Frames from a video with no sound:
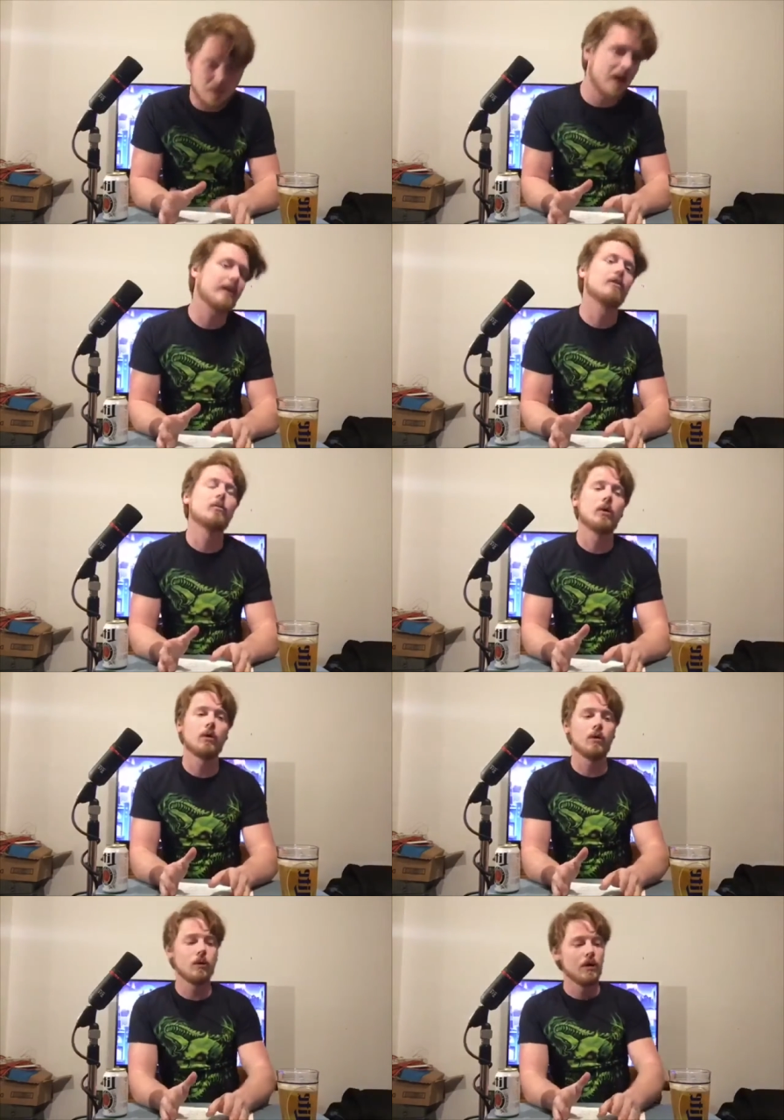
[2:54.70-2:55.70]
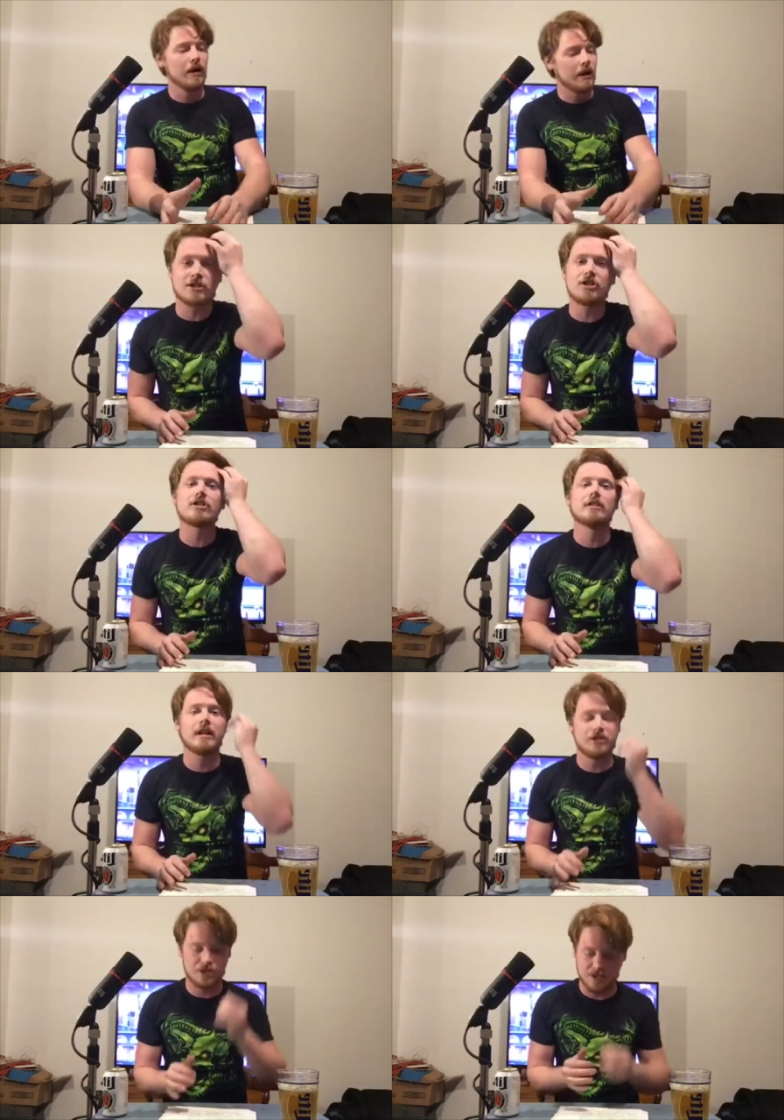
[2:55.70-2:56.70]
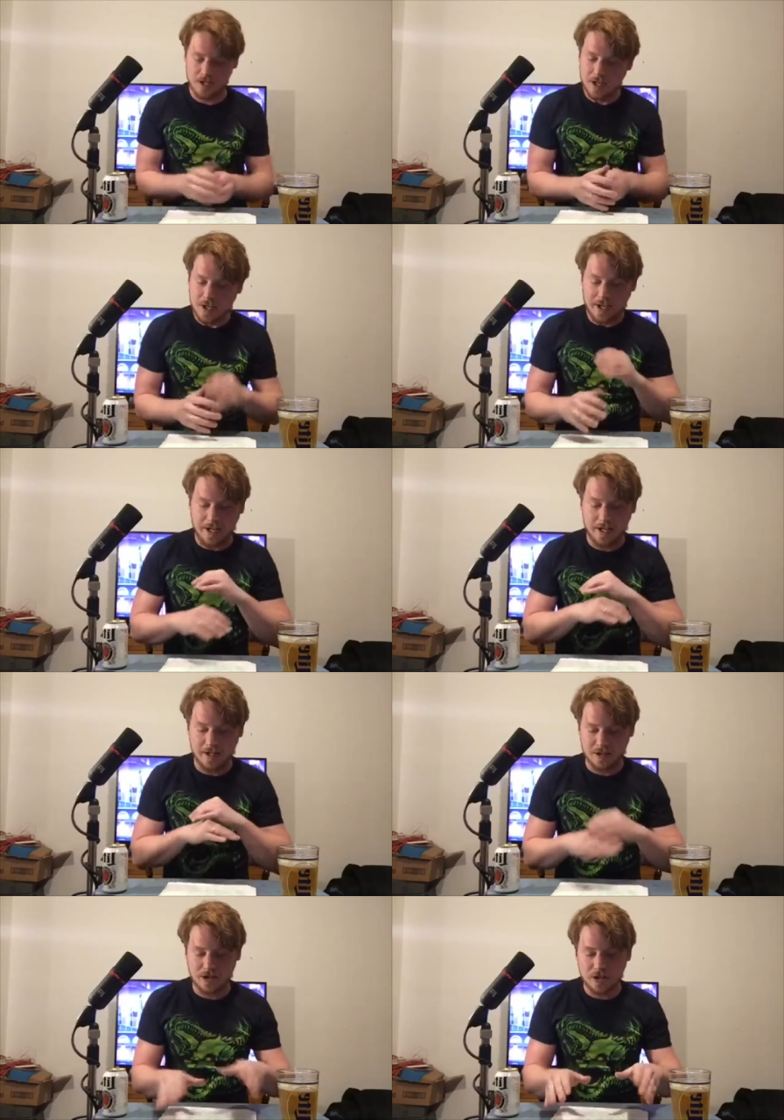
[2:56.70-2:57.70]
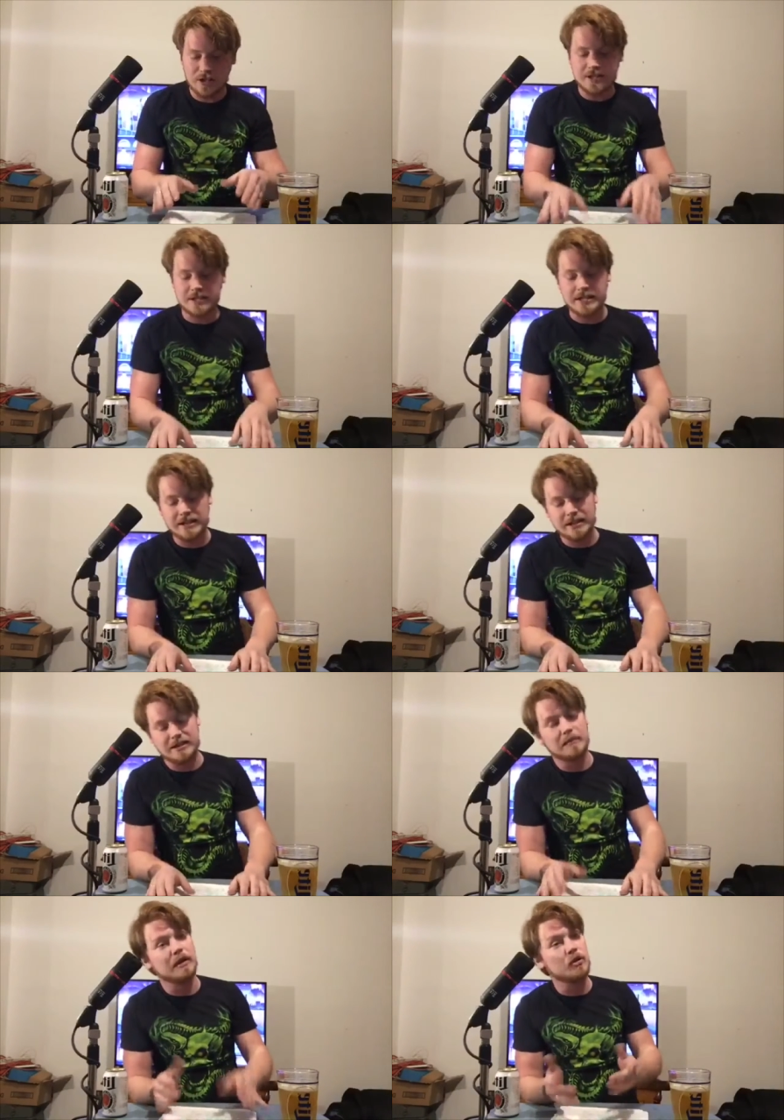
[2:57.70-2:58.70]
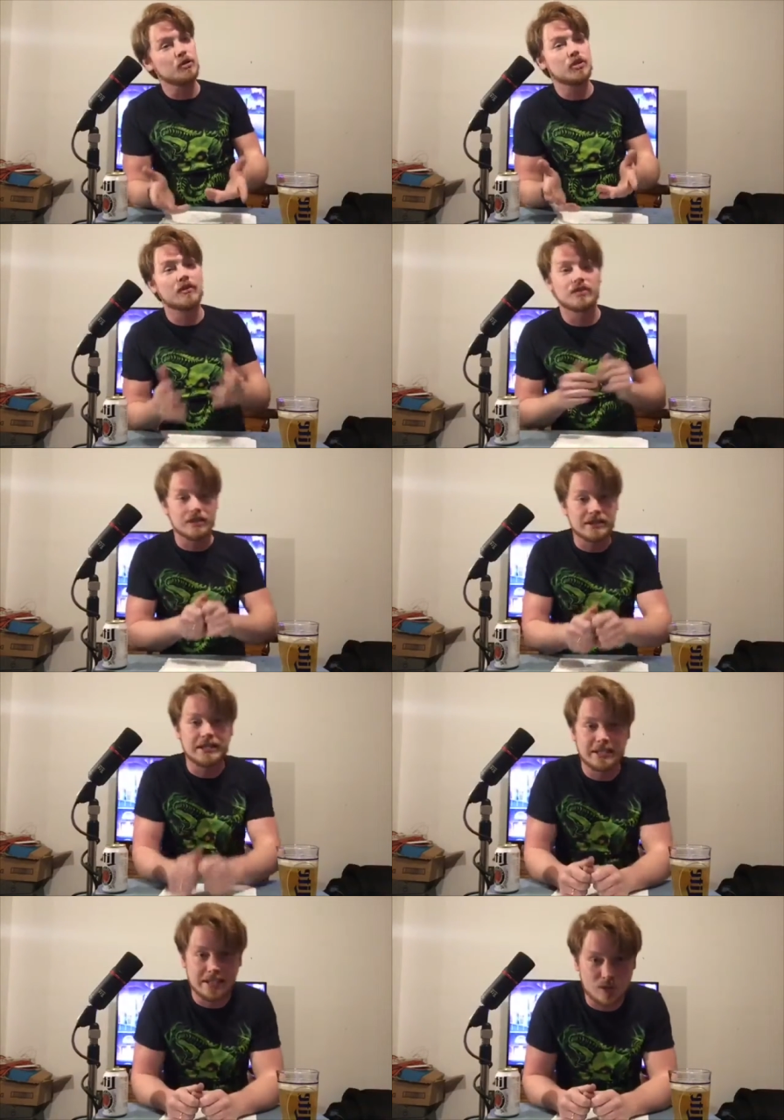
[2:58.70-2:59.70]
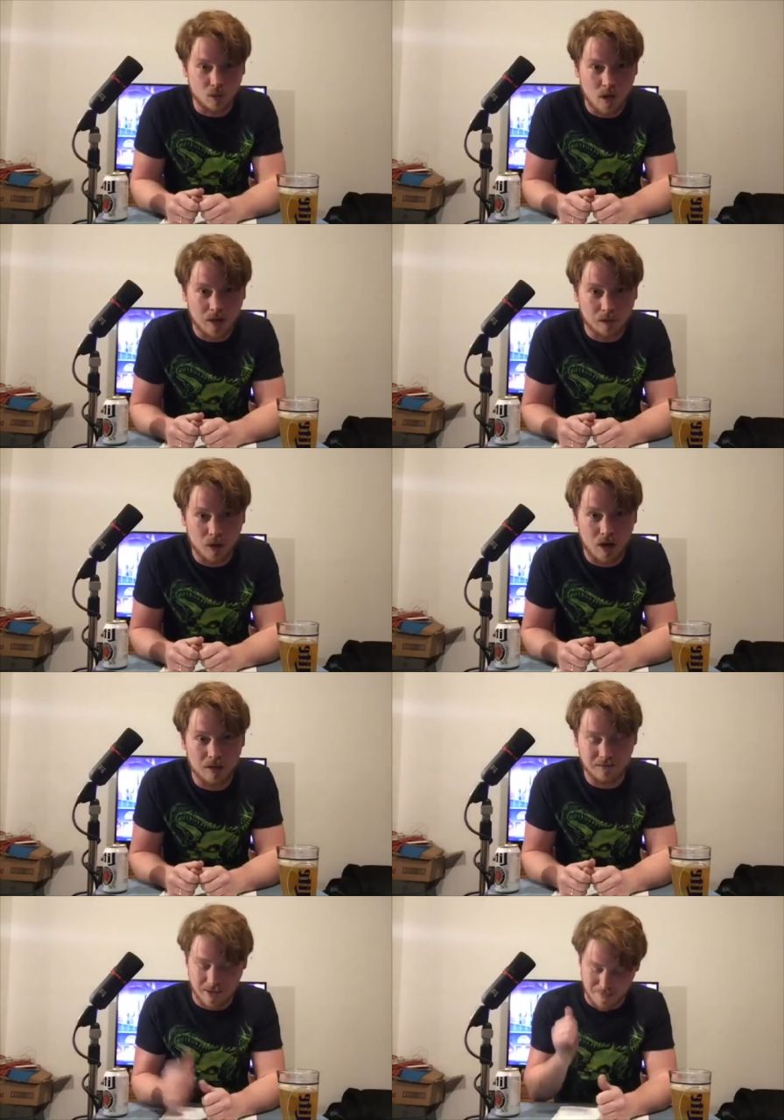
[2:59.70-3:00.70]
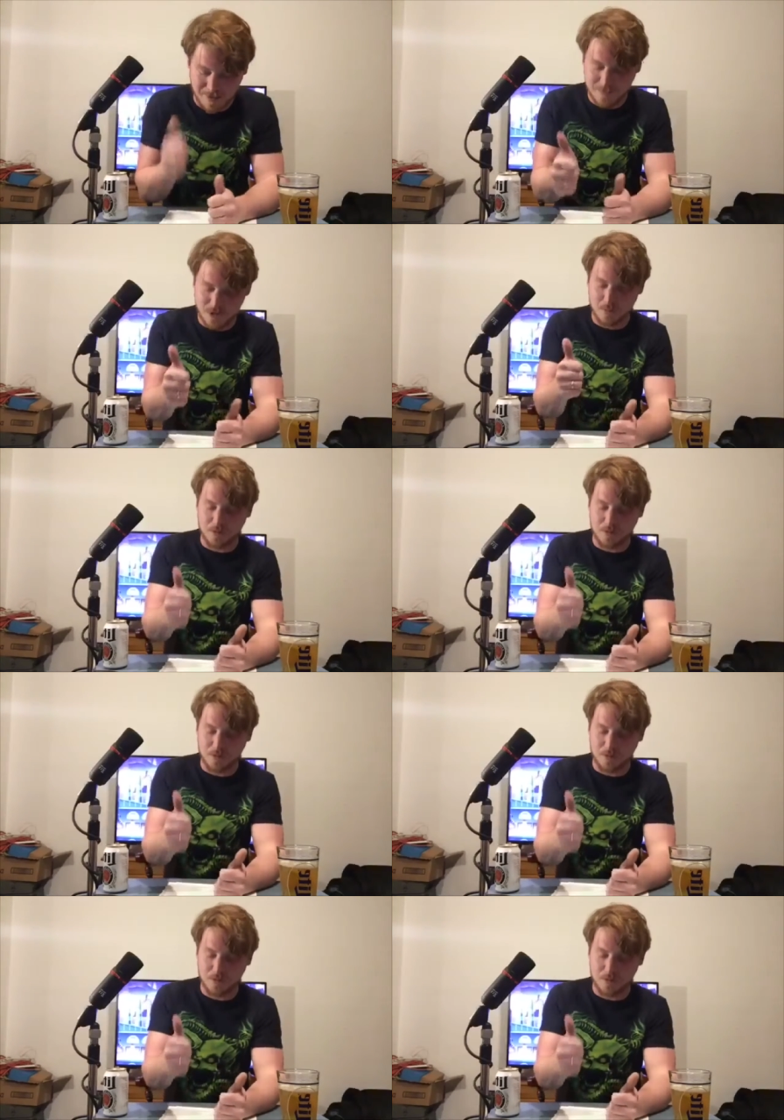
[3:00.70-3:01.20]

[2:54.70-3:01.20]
rock and roll, and she's a legend, and it's good to see that somebody who deserves it is getting into the Rock and Roll Hall of Fame. I'm super